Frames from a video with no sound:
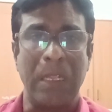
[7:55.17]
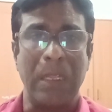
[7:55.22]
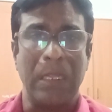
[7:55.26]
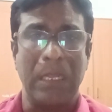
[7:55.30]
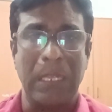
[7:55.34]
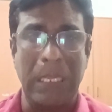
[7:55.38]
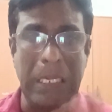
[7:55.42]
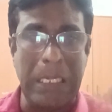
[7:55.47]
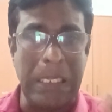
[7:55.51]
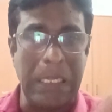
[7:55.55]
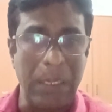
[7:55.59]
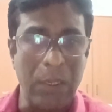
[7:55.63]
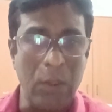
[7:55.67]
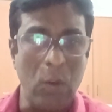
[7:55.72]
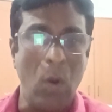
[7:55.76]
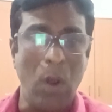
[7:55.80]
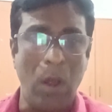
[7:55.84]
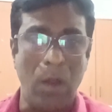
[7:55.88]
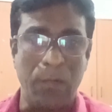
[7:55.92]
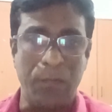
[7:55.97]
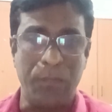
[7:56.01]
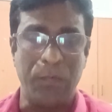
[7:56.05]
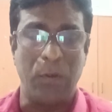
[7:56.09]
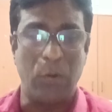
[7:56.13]
in lieu
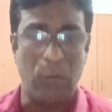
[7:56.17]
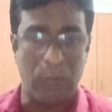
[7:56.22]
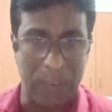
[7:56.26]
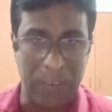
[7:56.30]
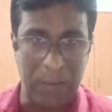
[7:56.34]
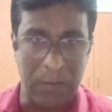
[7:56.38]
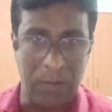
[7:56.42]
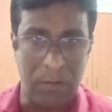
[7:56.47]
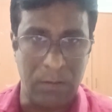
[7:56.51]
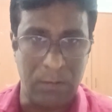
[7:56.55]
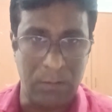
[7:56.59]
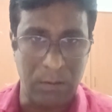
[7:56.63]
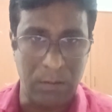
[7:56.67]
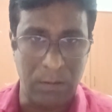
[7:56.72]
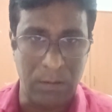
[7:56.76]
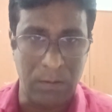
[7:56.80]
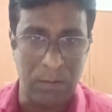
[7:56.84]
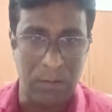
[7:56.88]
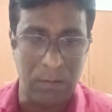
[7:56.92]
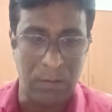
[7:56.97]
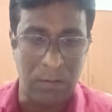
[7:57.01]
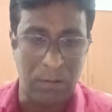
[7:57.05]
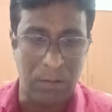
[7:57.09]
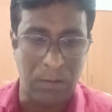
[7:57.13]
of your
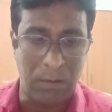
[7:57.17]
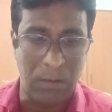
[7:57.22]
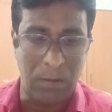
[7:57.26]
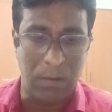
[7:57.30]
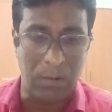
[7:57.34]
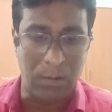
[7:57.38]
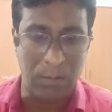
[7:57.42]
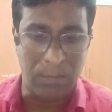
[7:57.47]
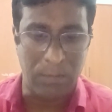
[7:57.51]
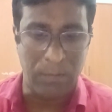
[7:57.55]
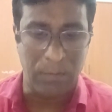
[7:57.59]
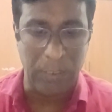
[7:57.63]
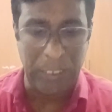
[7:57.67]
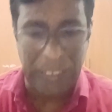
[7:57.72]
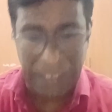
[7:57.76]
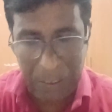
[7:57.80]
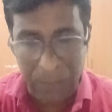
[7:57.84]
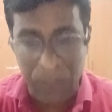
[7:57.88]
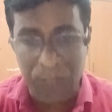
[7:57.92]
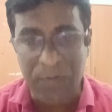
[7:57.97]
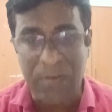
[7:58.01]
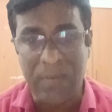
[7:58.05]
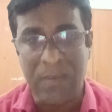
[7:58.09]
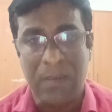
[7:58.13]

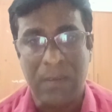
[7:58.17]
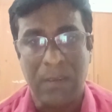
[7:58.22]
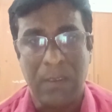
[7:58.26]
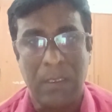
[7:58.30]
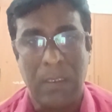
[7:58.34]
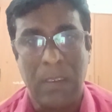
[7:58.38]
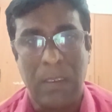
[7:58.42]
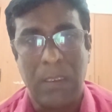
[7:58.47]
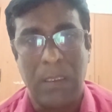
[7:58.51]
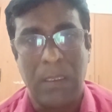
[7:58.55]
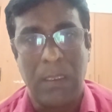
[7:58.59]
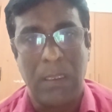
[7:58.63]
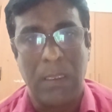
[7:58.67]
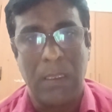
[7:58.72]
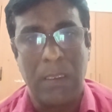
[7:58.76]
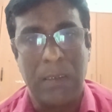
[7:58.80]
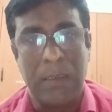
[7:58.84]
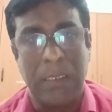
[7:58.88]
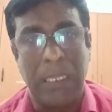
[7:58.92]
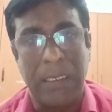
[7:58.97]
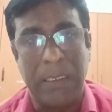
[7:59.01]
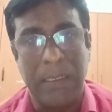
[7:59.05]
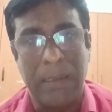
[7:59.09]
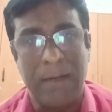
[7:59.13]
leaves.
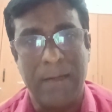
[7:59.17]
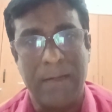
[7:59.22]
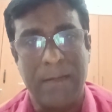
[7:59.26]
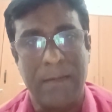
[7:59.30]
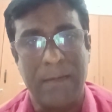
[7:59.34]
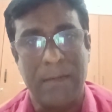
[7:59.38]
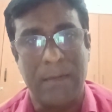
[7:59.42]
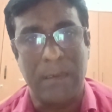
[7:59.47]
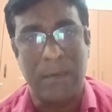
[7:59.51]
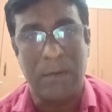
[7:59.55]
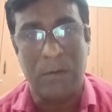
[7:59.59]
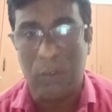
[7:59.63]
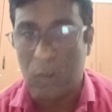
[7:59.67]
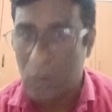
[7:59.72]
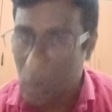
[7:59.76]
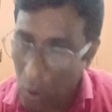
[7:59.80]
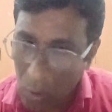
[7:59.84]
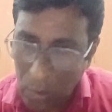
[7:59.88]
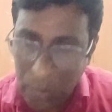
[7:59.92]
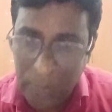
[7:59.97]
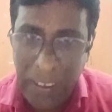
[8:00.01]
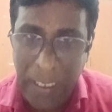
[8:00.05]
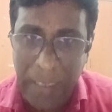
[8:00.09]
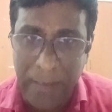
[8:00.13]
That is
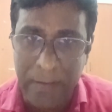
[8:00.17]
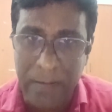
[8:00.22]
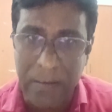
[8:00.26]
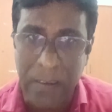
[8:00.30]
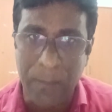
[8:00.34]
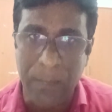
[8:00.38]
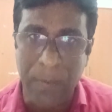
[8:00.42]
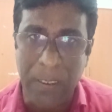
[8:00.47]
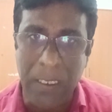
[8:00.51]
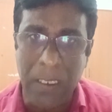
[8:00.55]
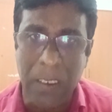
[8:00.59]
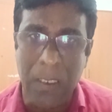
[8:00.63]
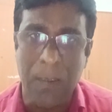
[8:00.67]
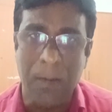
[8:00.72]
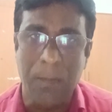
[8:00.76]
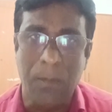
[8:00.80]
not taxable,